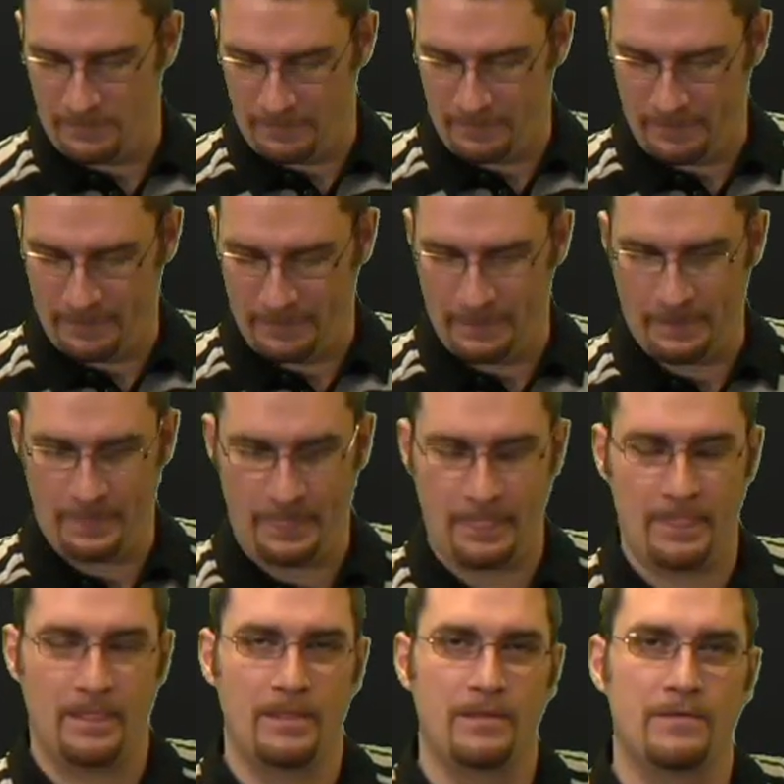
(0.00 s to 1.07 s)

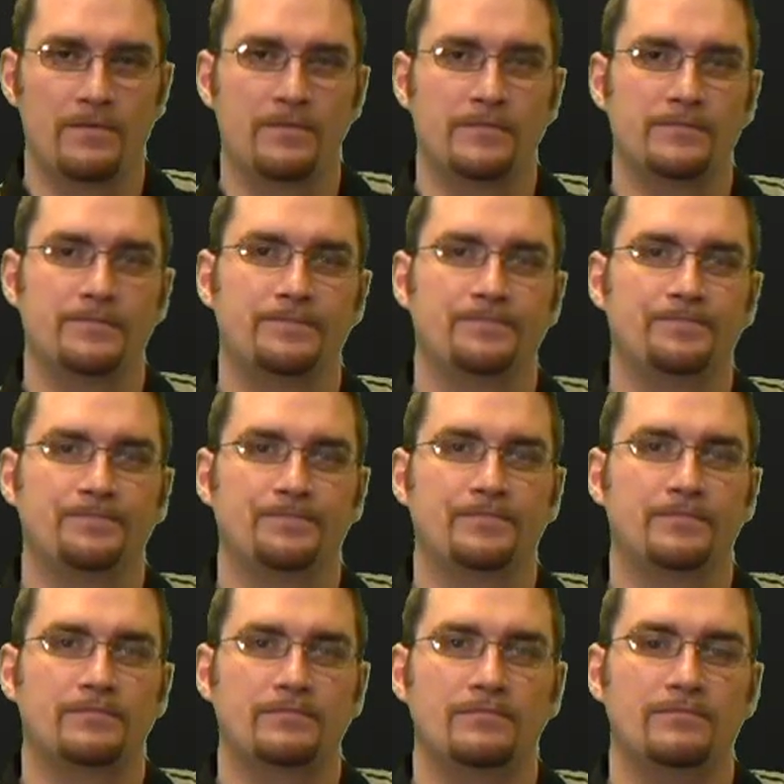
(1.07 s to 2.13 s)

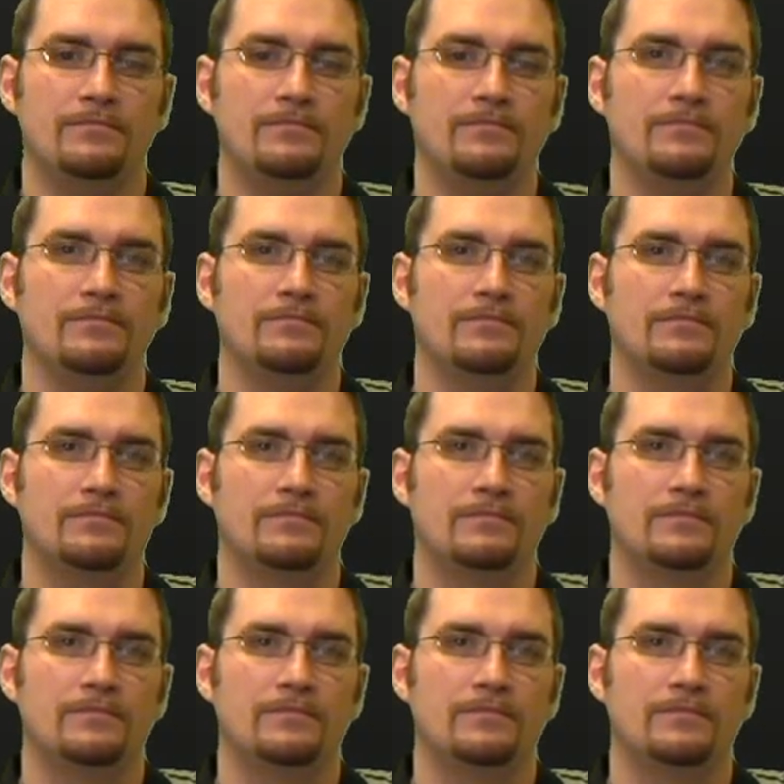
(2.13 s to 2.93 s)
[no speech]